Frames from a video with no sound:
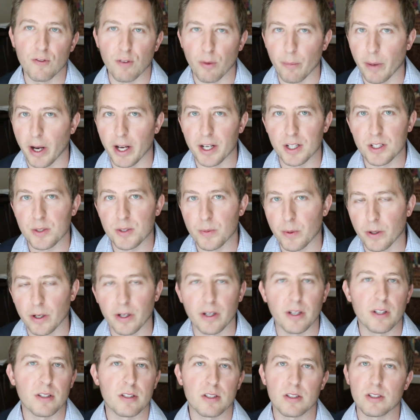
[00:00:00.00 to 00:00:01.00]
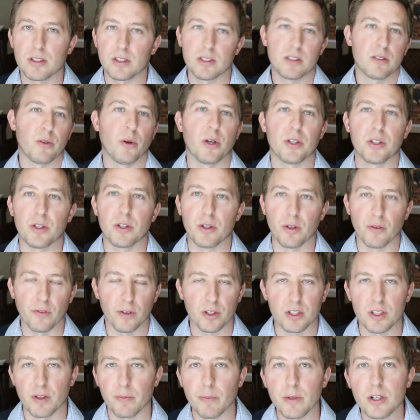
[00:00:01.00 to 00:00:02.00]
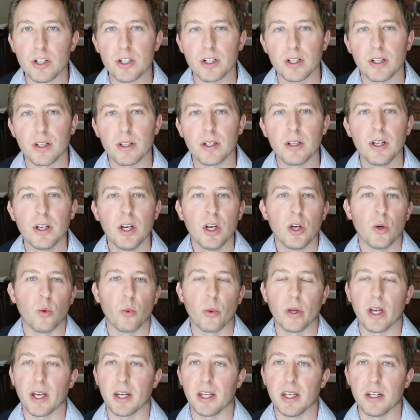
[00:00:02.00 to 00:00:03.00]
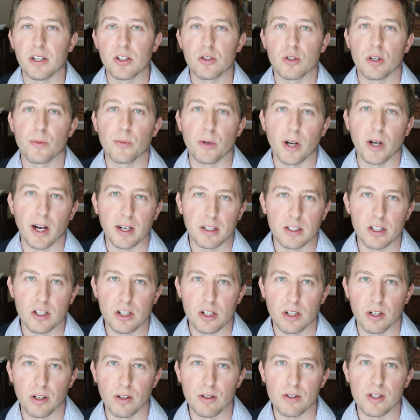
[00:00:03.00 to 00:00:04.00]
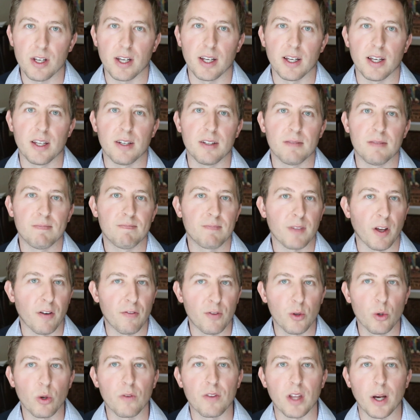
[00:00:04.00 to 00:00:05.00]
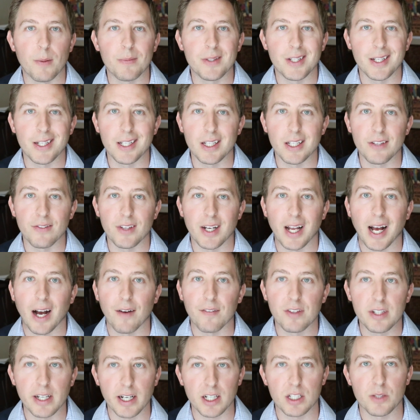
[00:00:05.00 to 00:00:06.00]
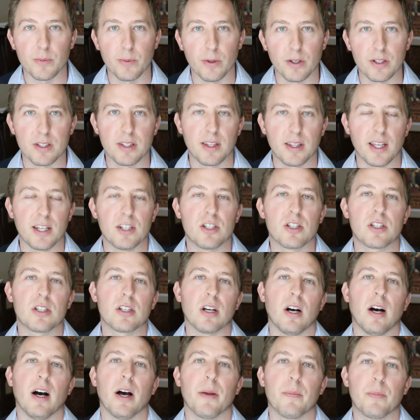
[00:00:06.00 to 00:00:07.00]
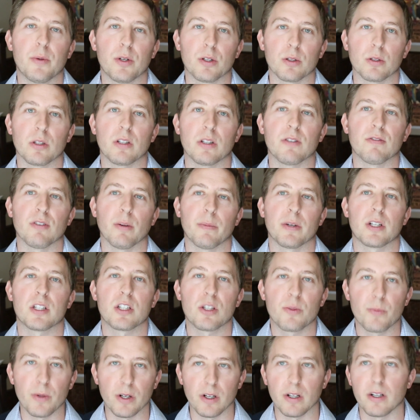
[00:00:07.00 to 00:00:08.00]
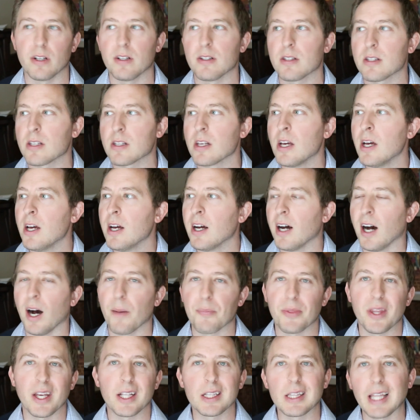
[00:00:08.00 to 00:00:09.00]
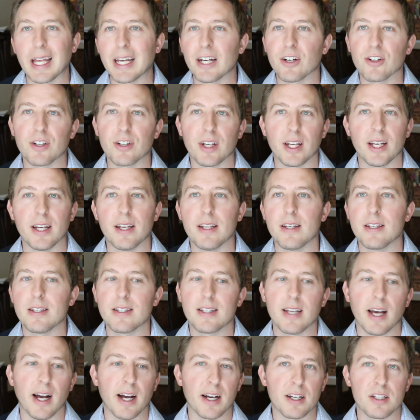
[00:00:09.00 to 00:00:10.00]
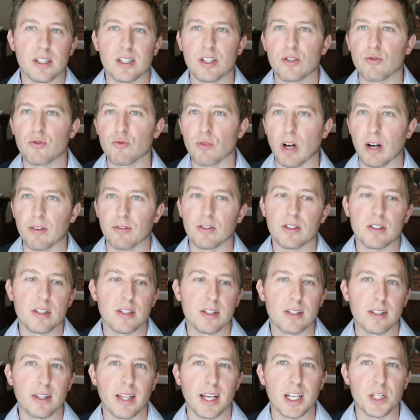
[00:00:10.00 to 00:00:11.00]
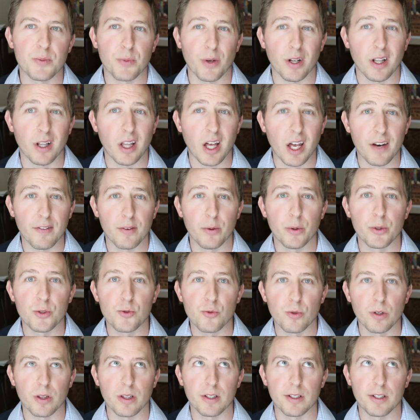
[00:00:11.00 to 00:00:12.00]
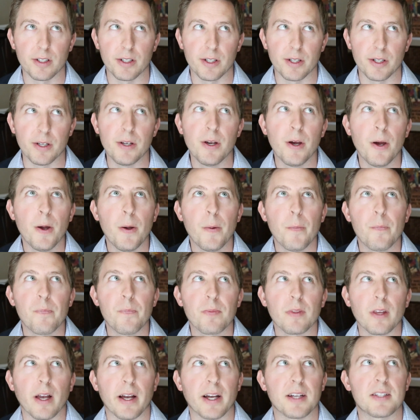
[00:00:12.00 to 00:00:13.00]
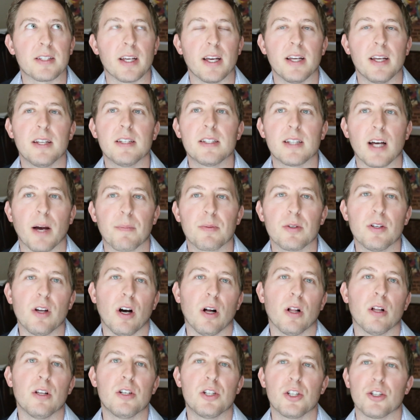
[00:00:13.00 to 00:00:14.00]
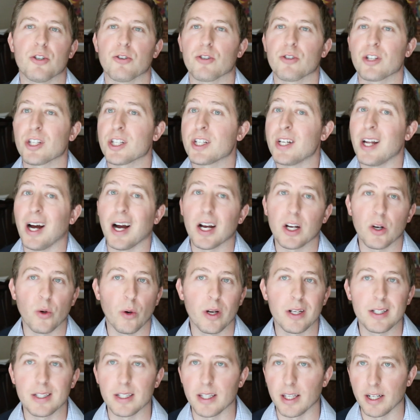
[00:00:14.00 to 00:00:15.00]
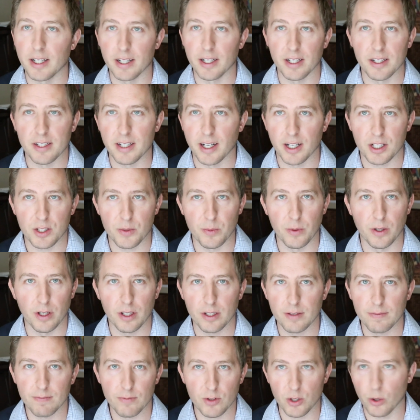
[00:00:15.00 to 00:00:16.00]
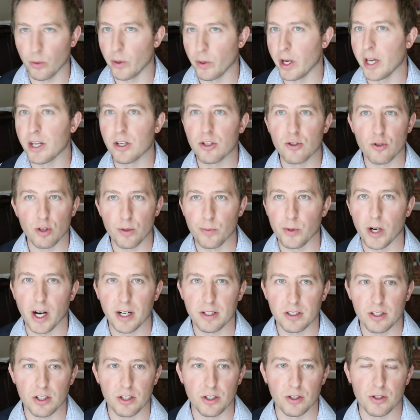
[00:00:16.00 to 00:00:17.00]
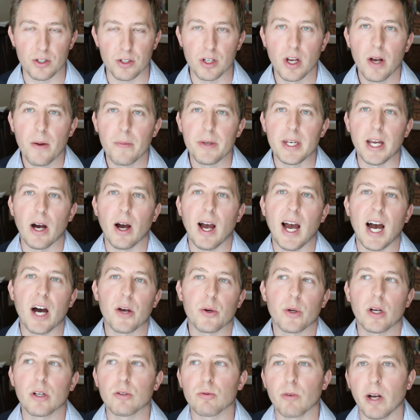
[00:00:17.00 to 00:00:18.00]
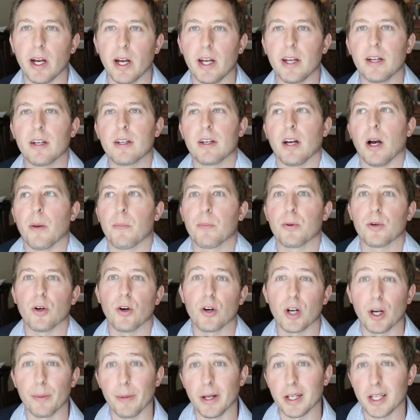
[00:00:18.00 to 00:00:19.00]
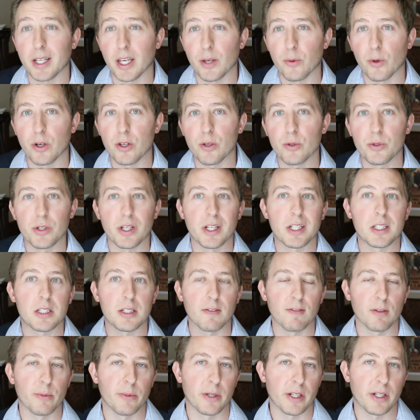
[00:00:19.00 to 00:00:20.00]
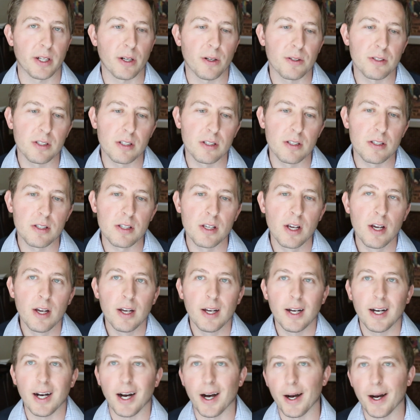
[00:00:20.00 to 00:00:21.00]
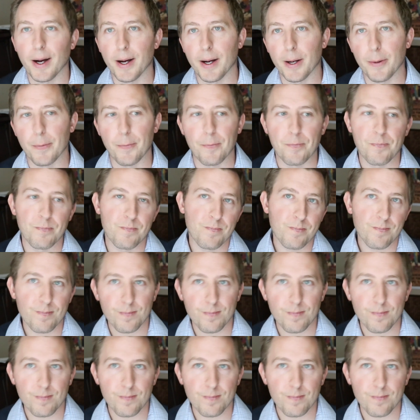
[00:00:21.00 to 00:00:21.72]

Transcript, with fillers: you from my experience, going to the University of Michigan, we had industry practitioners, and a few of them didn't even have textbooks. They just taught purely from experience. They layered in texts and references and things, but a lot of it was really, in-depth knowledge that you're just not going to get in a textbook. So industry practitioners. Now, how do I rank a program like NYU's against everybody else's? I'm